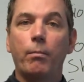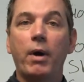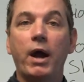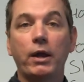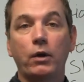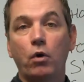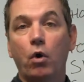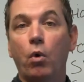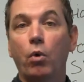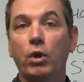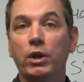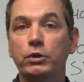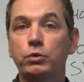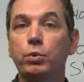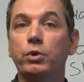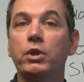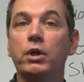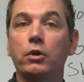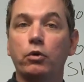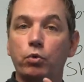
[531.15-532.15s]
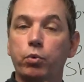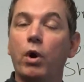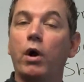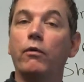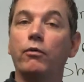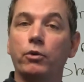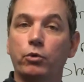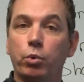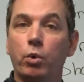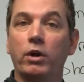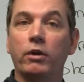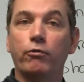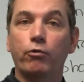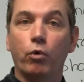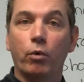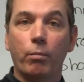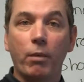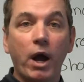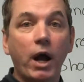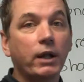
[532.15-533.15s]
my goal is within 12 to
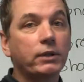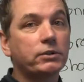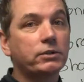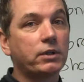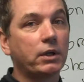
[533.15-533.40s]
24 months